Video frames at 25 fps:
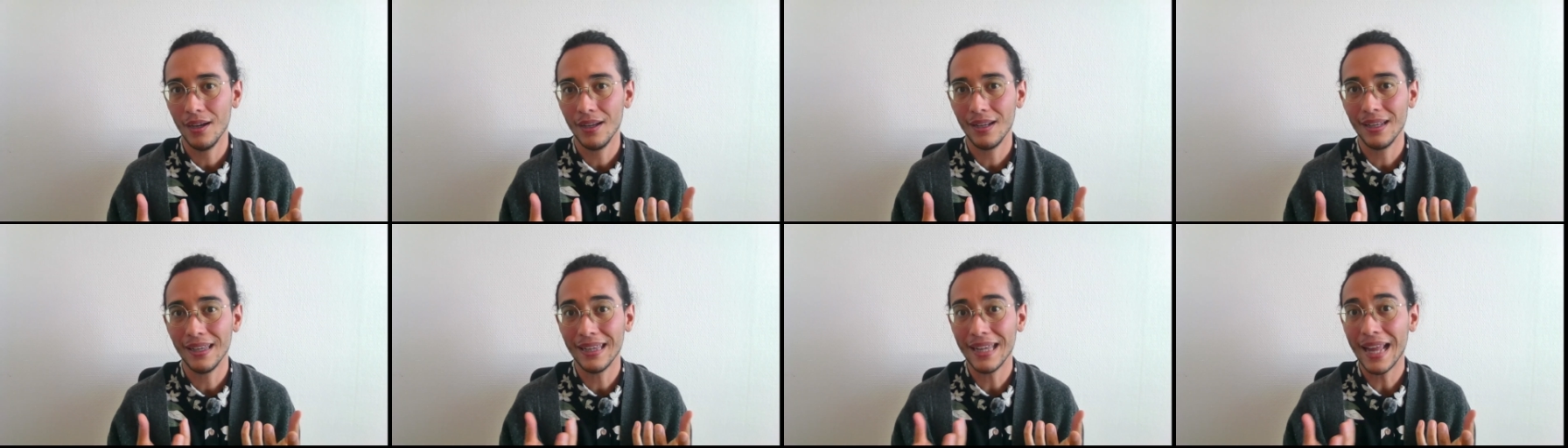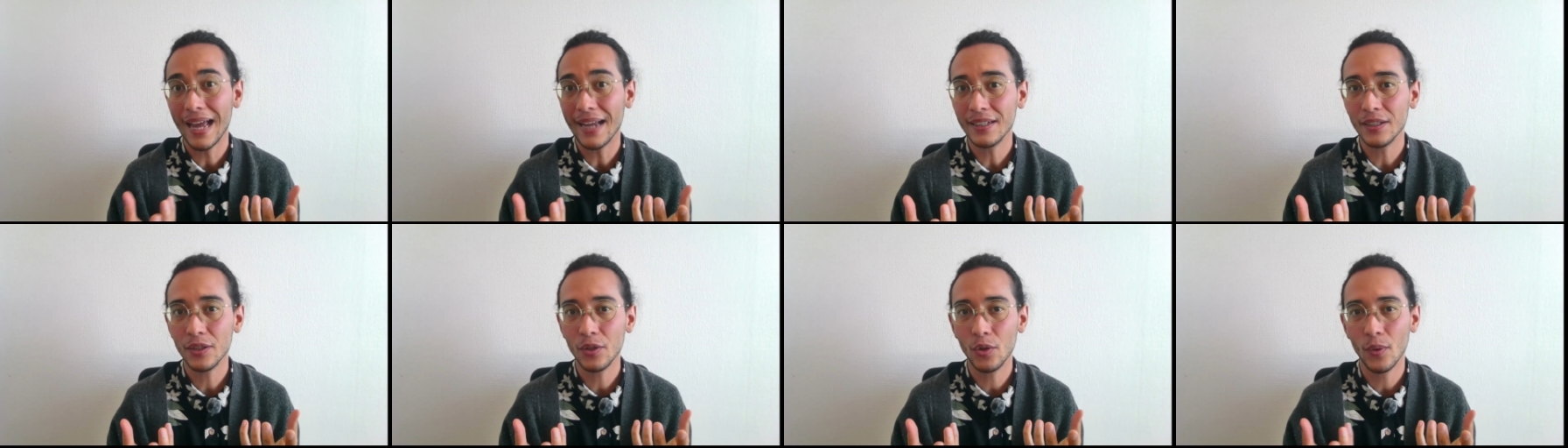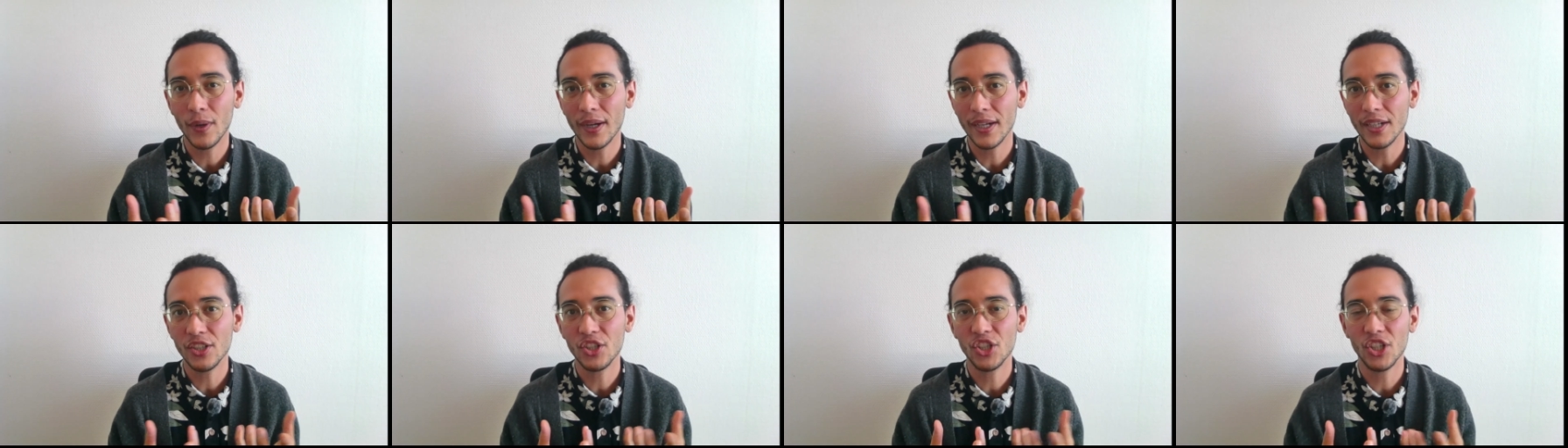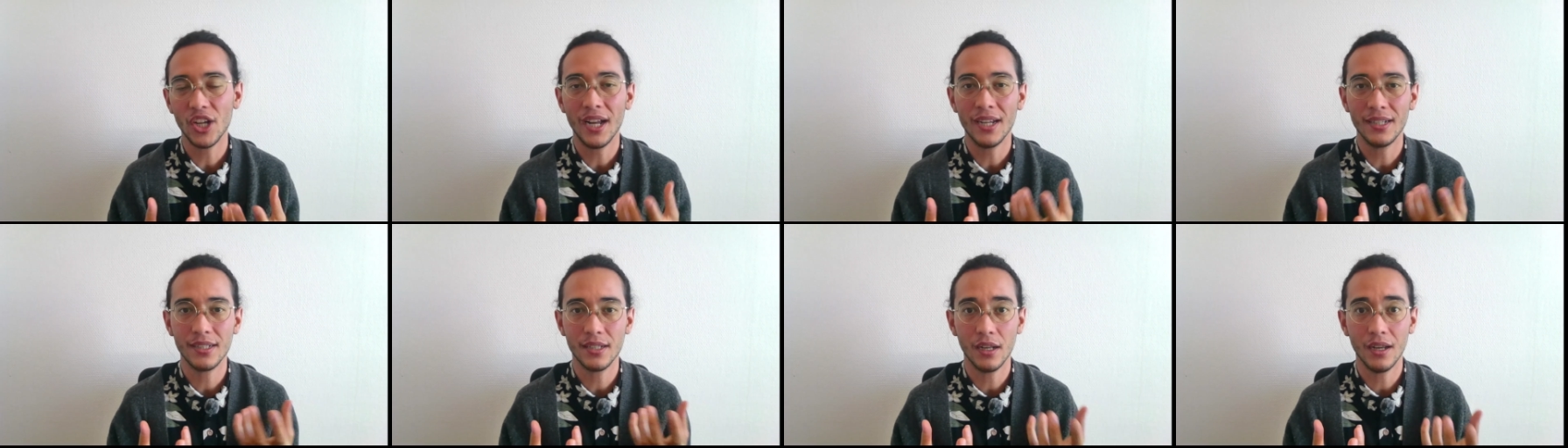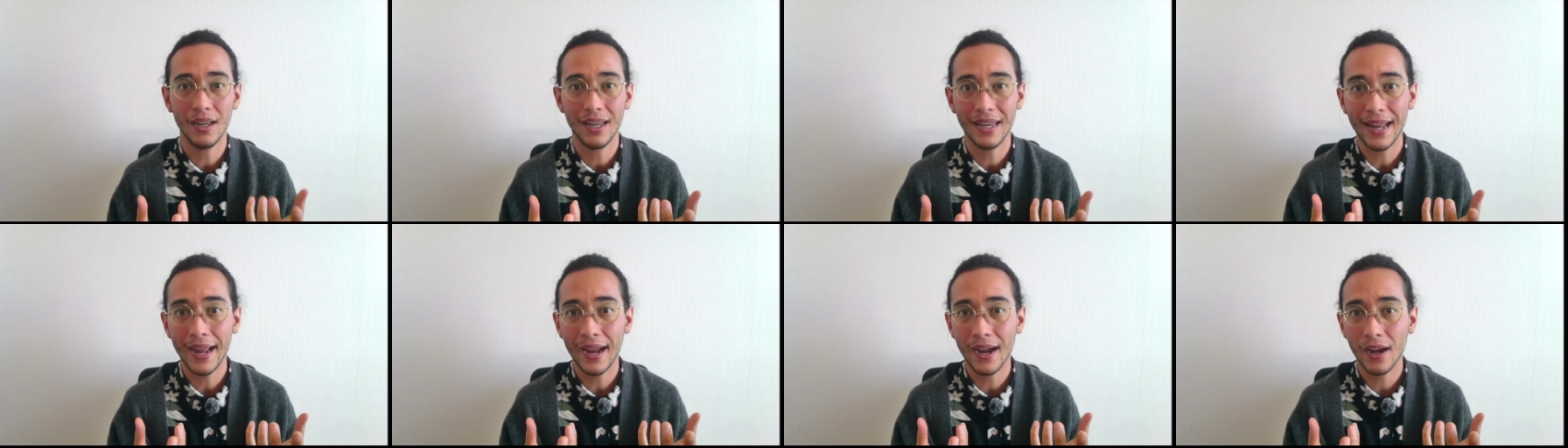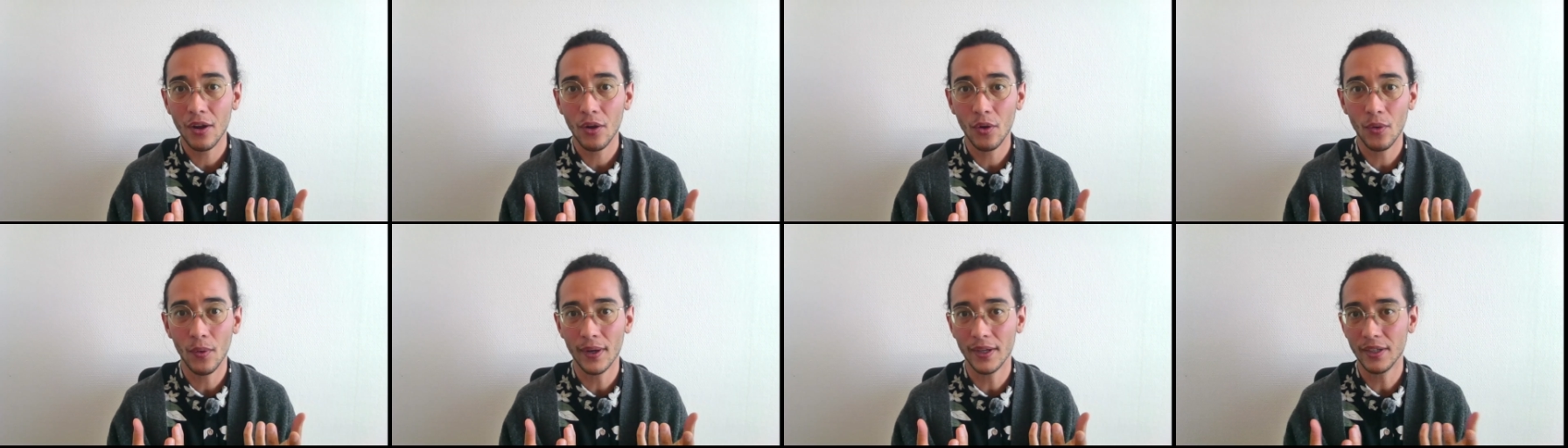Language and
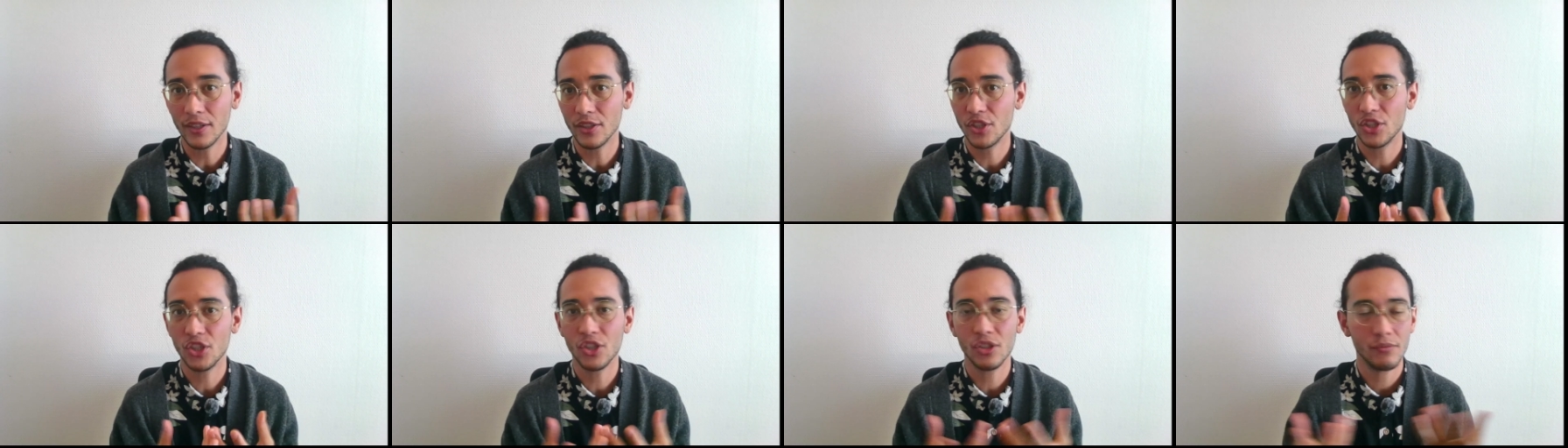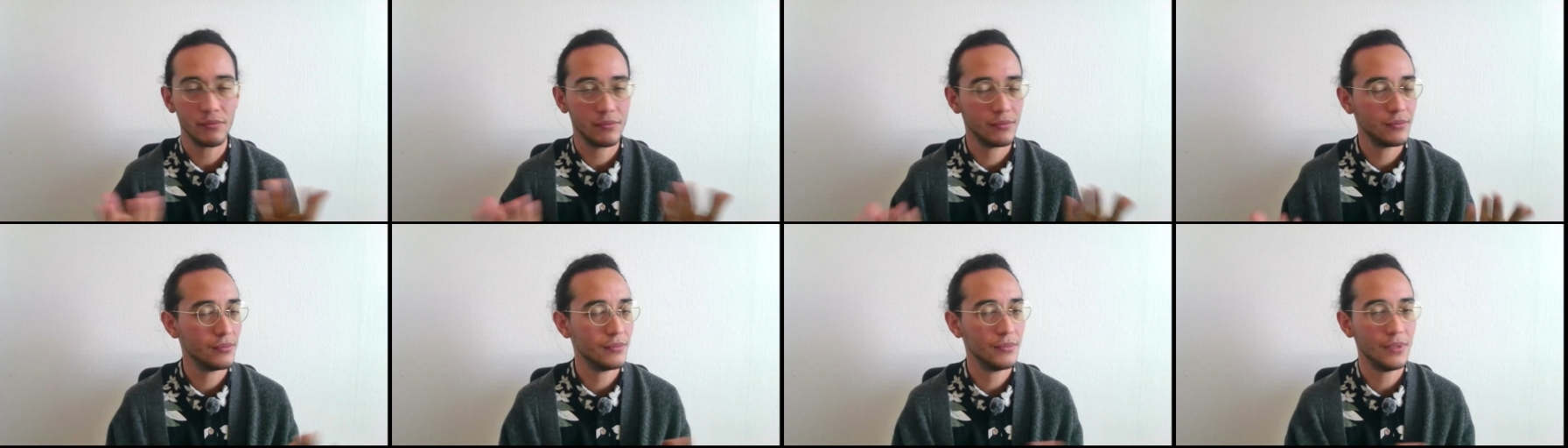language,